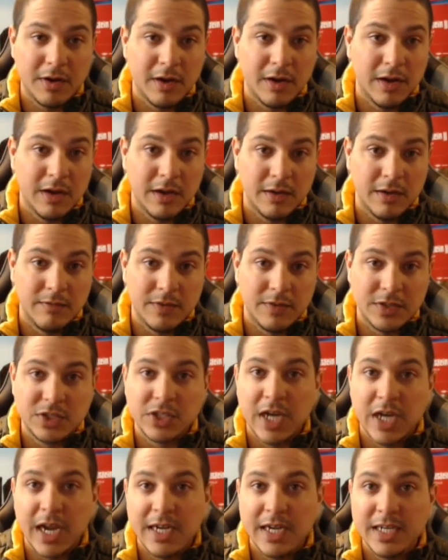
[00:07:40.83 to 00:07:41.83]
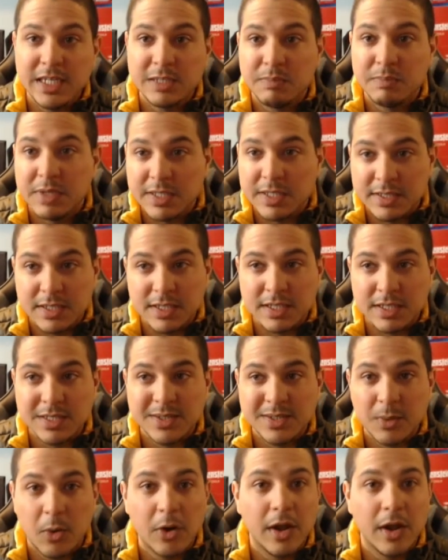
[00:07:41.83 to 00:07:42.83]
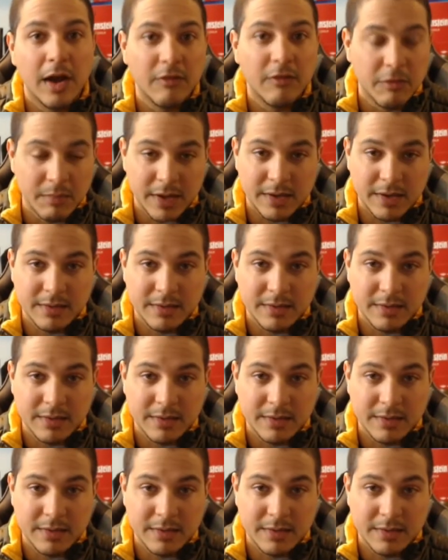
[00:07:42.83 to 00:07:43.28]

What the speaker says: of Chinese business or government.